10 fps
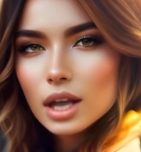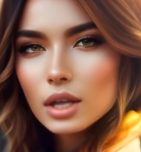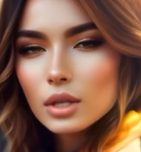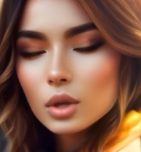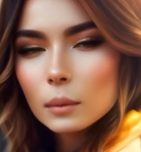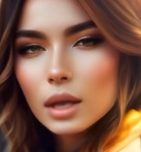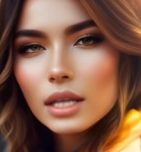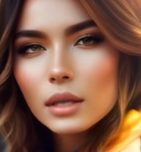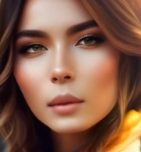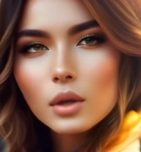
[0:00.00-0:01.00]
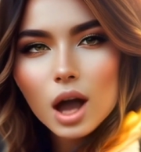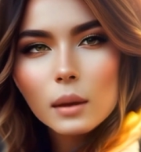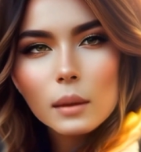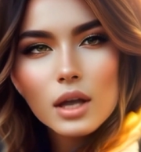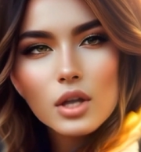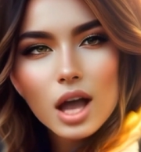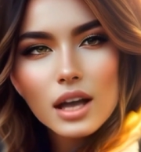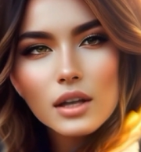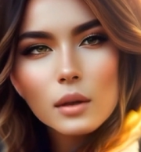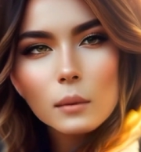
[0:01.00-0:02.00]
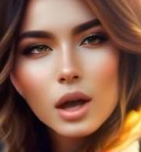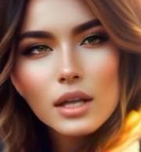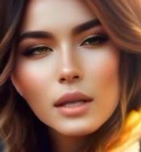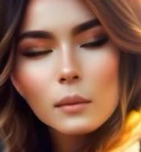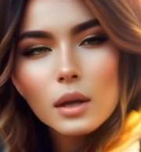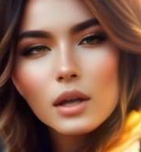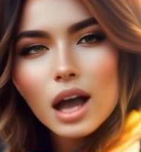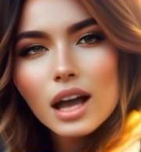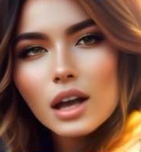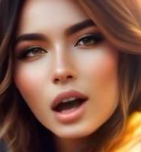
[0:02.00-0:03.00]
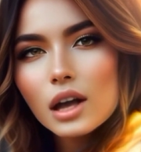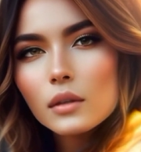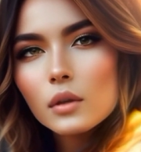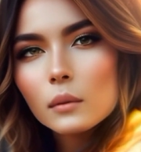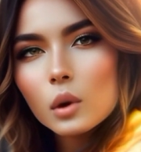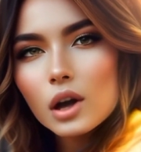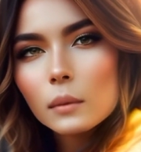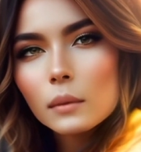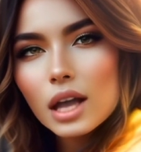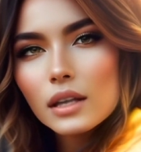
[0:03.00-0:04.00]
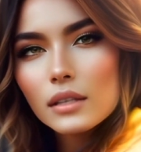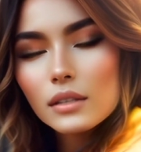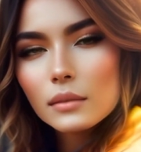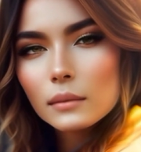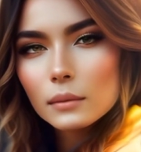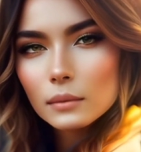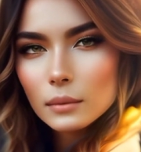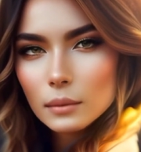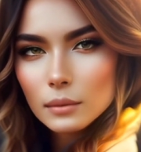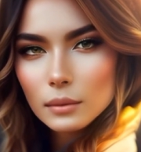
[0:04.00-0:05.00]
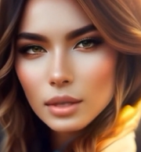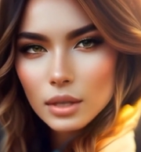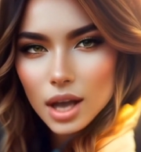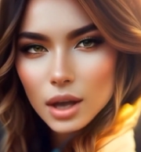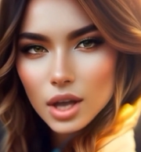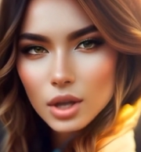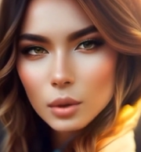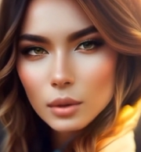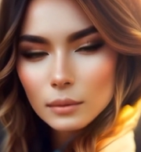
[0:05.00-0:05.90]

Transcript: so please subscribe my channel and press the bell icon for more updates. Thank you.